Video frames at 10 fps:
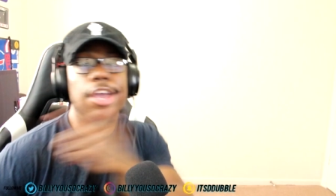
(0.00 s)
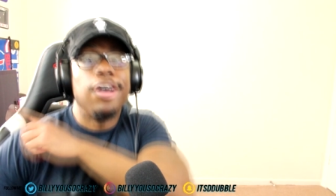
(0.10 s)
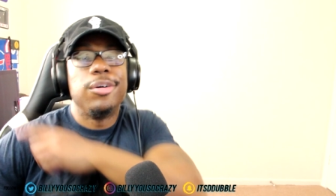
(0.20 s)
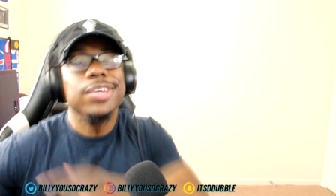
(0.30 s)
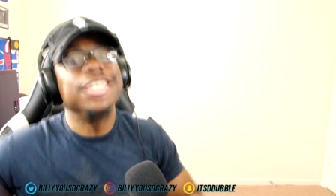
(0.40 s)

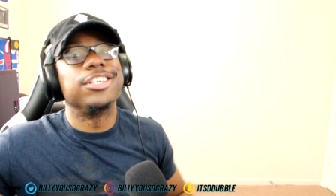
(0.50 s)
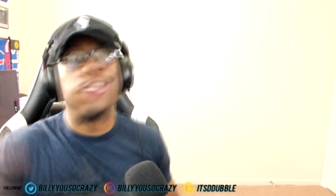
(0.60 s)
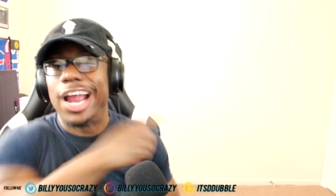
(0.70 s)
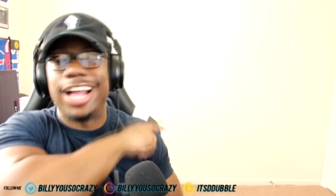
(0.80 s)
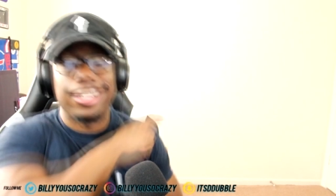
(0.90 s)
Yo, what's
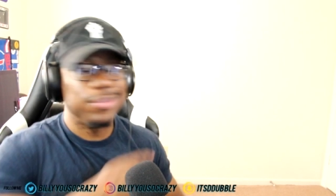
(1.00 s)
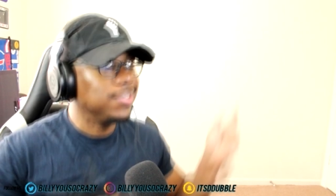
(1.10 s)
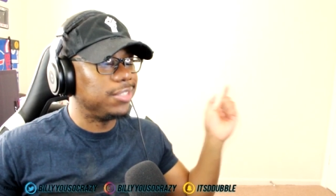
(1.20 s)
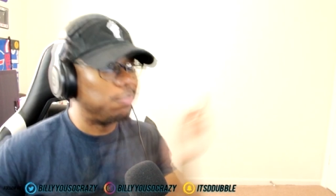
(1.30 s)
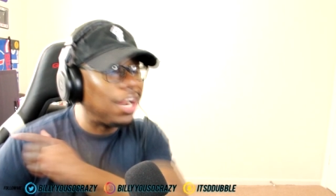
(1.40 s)
cracking?
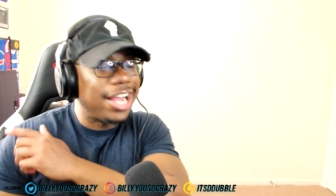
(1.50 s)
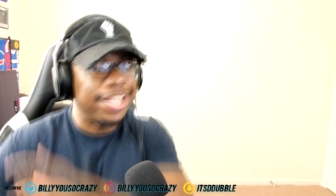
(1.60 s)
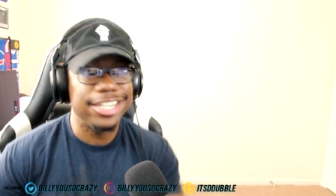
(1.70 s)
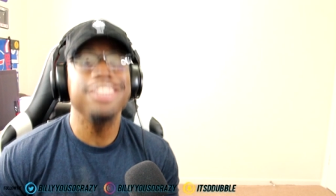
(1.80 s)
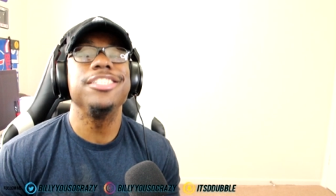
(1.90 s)
What's
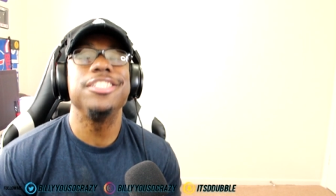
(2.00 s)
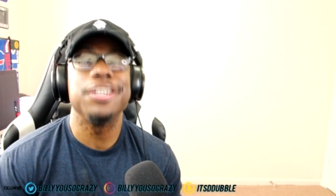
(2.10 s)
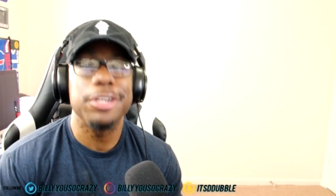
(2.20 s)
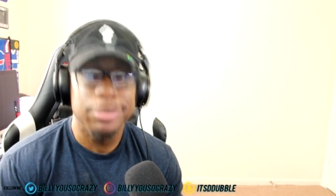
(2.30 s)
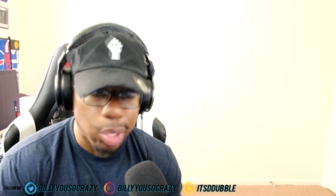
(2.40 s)
bracking? It's
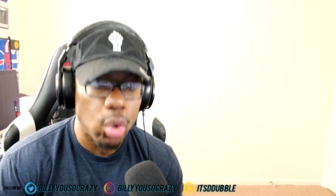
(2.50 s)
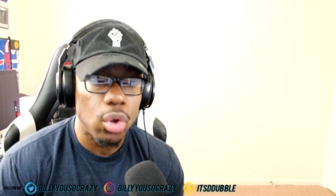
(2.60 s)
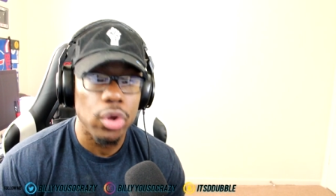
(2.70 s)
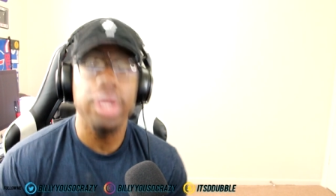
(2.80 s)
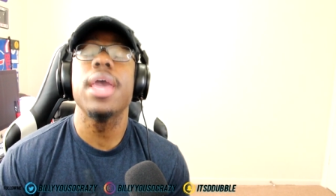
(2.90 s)
your
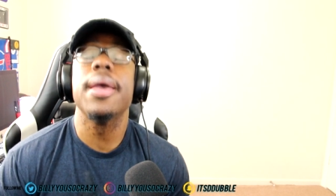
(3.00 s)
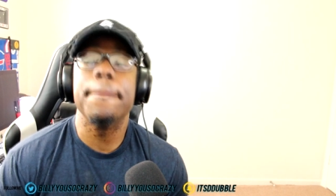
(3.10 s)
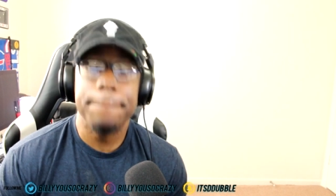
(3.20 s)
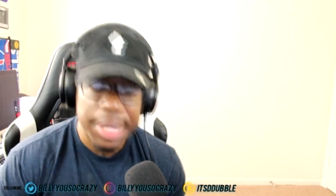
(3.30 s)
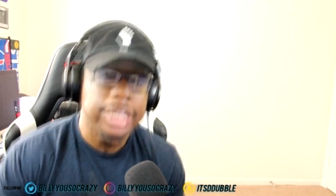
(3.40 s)
boy,
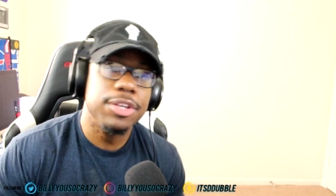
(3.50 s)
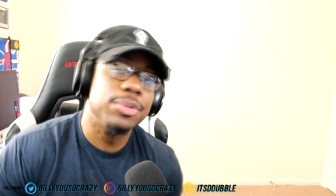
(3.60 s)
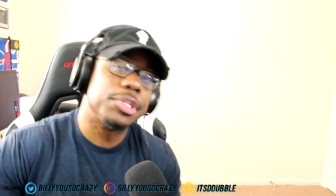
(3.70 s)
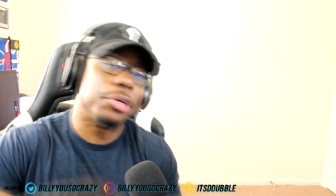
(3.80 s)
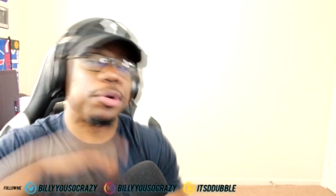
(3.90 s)
Billy,
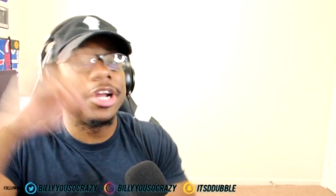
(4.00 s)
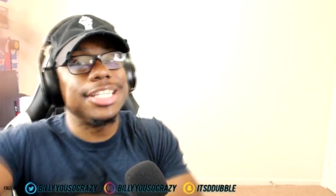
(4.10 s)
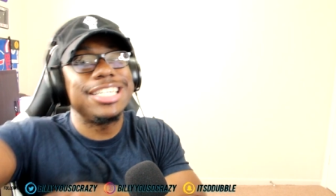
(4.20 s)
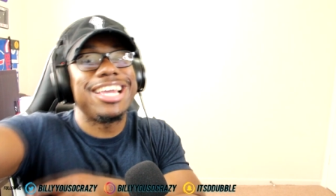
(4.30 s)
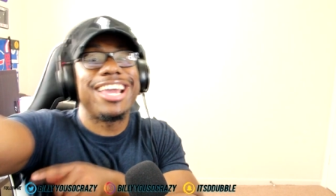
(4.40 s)
you so
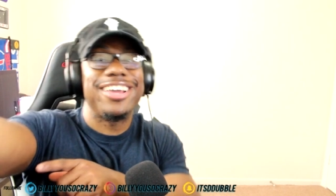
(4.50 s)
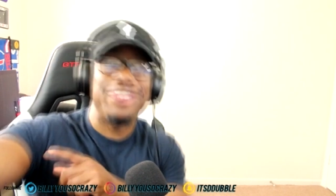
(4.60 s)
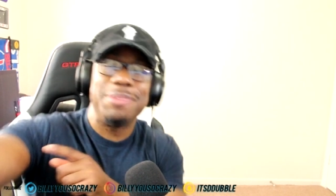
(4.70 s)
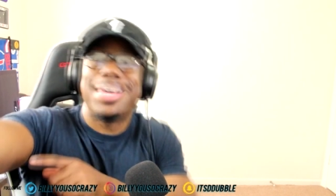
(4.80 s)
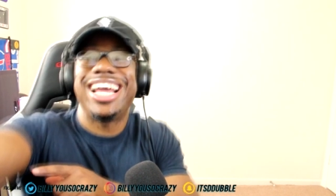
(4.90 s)
crazy, and
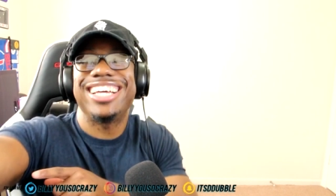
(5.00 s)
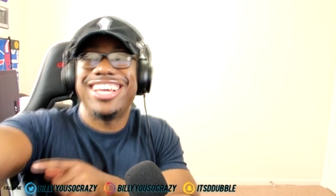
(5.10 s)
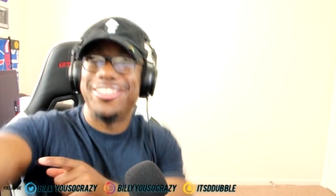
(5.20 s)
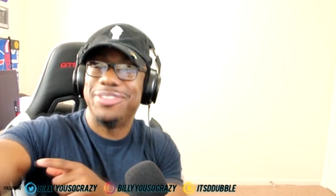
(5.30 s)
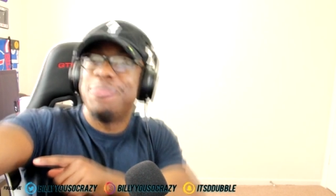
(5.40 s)
we back,
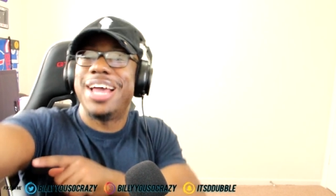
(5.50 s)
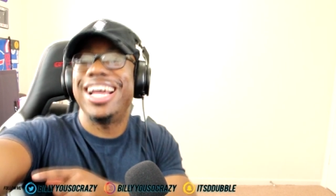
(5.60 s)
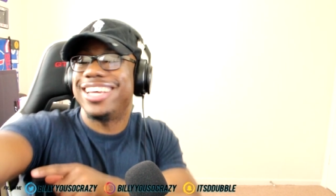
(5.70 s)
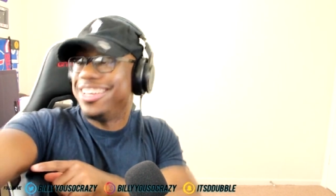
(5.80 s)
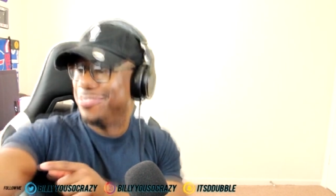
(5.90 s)
and we
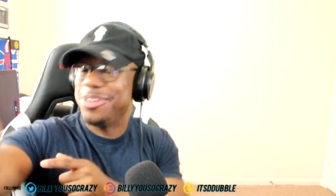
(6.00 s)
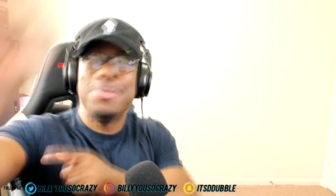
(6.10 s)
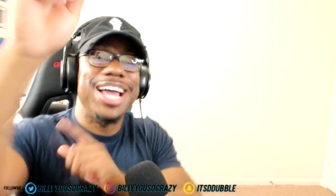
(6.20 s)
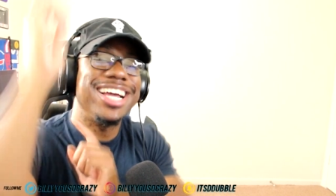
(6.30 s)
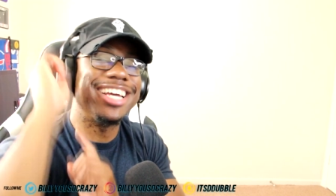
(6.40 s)
back, and we
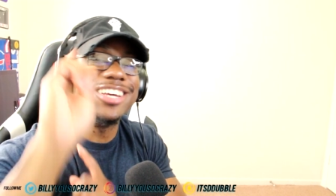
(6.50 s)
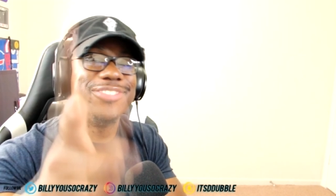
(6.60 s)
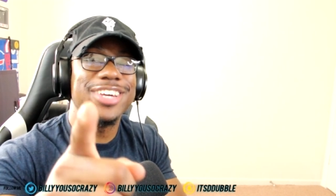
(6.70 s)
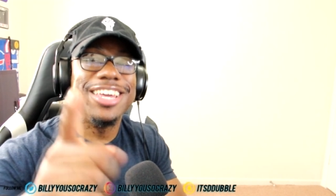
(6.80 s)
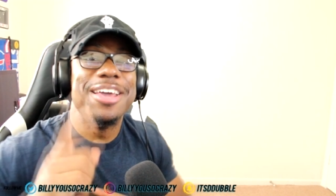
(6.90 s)
back, and
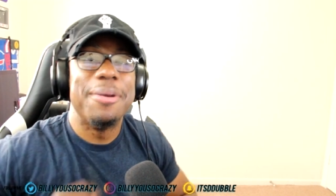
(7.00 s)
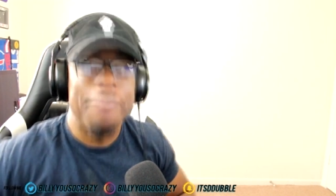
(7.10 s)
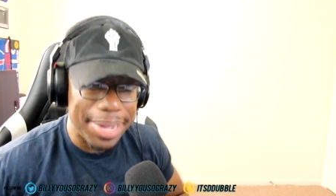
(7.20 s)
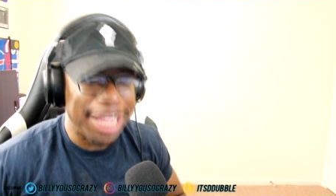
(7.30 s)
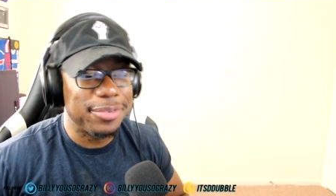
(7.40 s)
we
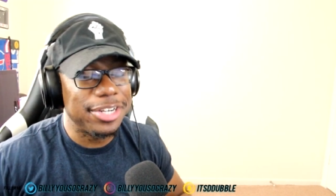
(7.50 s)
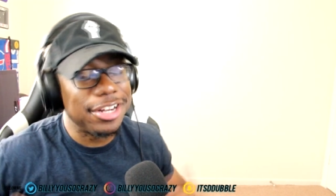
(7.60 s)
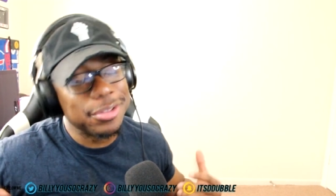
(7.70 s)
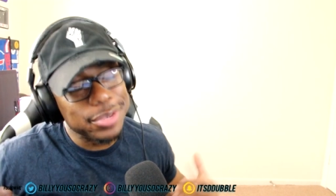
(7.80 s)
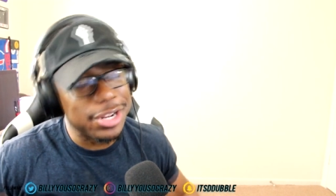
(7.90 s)
back with
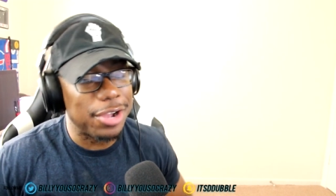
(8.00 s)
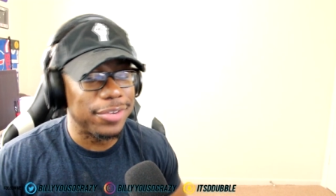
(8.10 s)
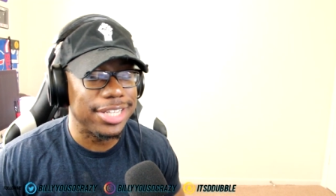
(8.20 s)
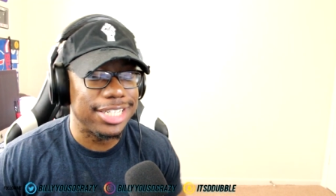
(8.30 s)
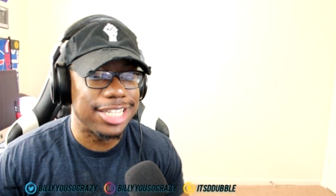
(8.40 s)
another one. Y'all
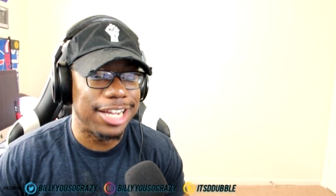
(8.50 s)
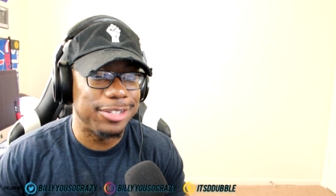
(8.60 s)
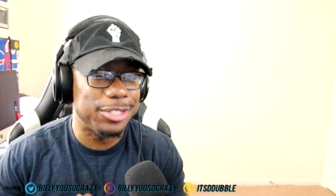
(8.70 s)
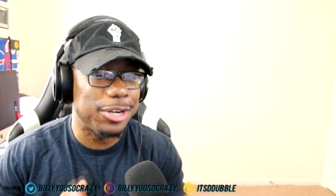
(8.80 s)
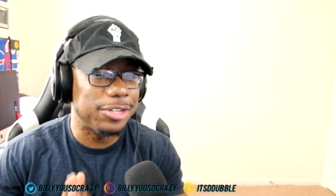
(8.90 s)
read the
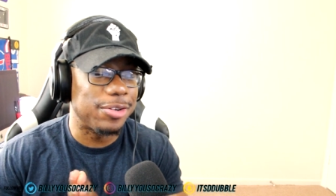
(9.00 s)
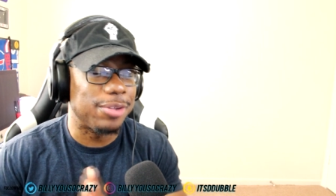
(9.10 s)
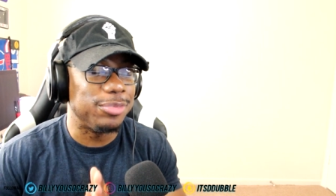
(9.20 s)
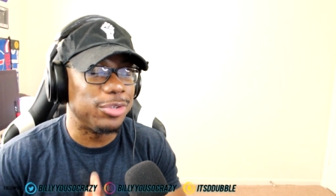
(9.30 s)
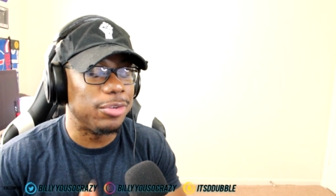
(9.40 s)
title, so you all know what
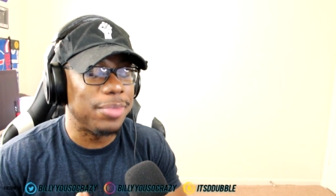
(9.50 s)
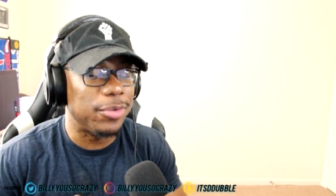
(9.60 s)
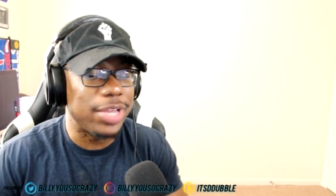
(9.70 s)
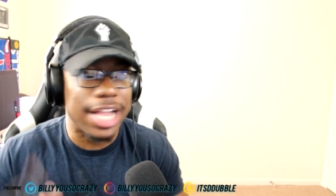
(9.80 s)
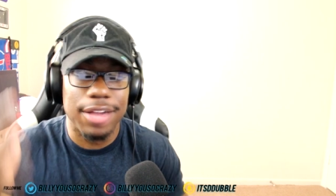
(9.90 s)
I'm doing,
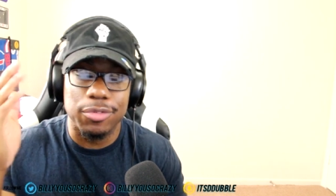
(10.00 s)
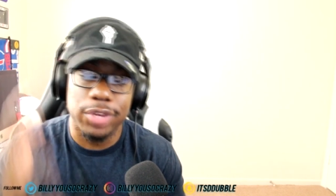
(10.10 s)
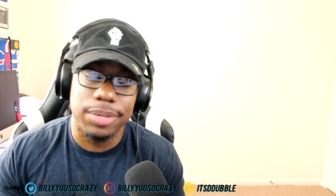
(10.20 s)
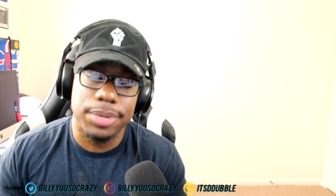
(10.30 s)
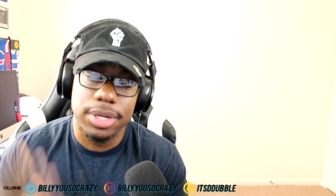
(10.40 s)
man. We got
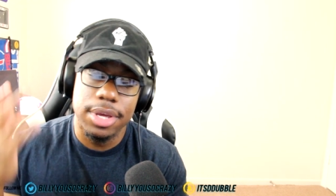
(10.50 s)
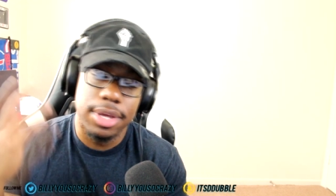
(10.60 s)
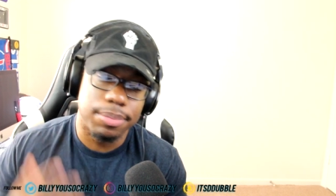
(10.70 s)
Reba